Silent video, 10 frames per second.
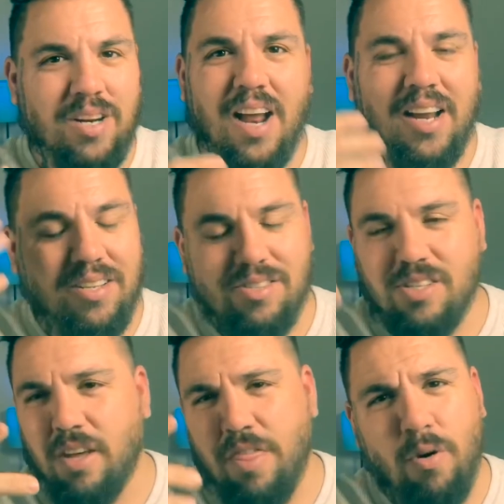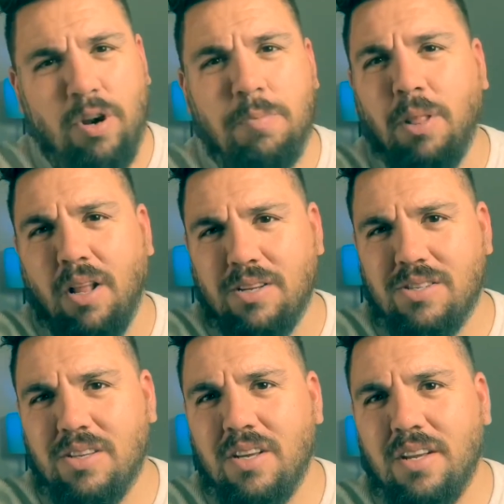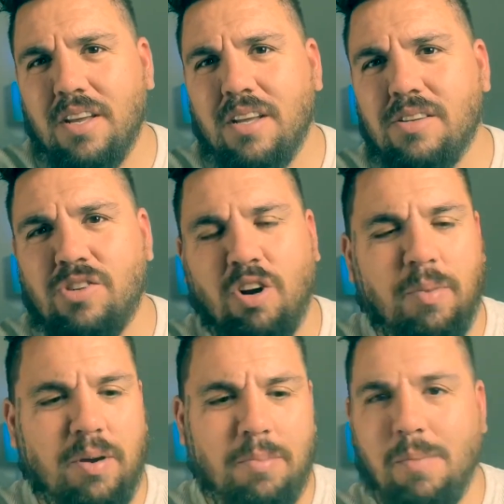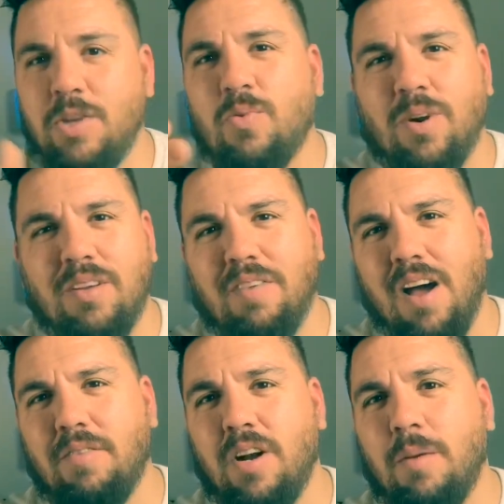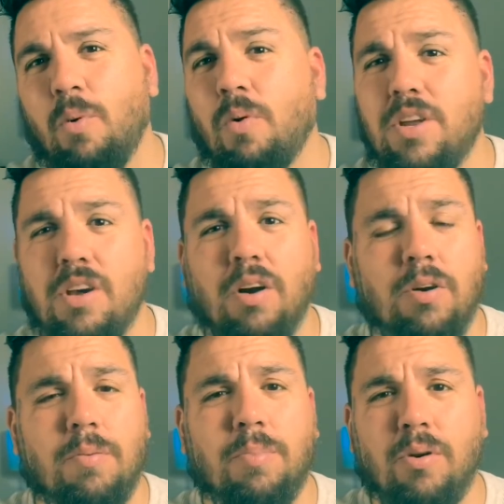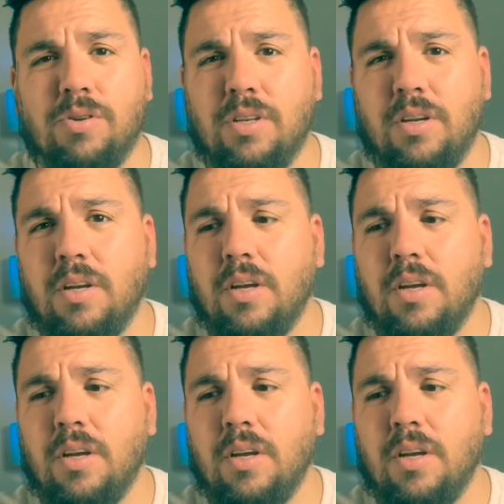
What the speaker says: can see a 30 plus gentleman, maybe 25 and up, or a younger person